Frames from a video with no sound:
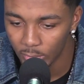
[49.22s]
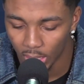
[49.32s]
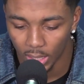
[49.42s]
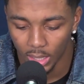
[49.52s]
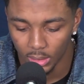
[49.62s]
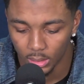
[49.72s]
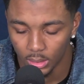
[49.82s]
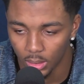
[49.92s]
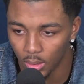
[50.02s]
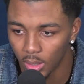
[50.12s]
A lot.
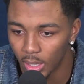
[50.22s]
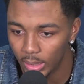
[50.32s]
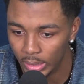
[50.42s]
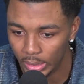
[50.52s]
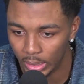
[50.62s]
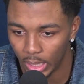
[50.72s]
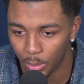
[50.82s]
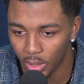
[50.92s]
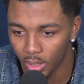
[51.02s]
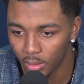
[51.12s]
No, a lot. I
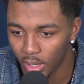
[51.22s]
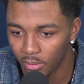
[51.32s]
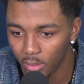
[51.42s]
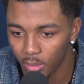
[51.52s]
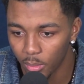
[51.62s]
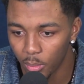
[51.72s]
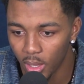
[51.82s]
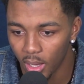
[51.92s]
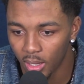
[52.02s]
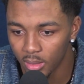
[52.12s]
mean, I've looked up to
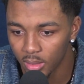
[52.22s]
B.I.